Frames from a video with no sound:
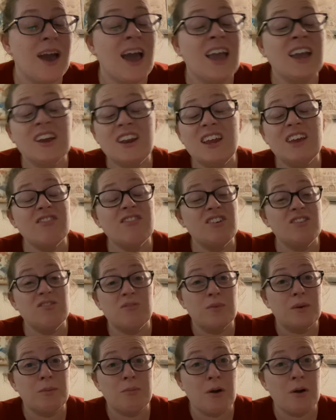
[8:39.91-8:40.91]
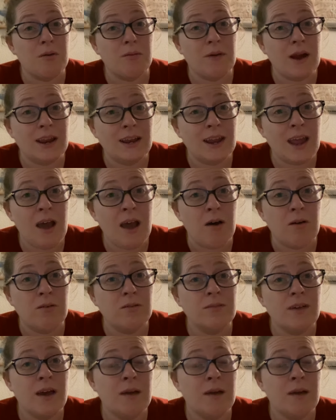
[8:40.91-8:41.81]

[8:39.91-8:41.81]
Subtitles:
I could even do WIPCO right now.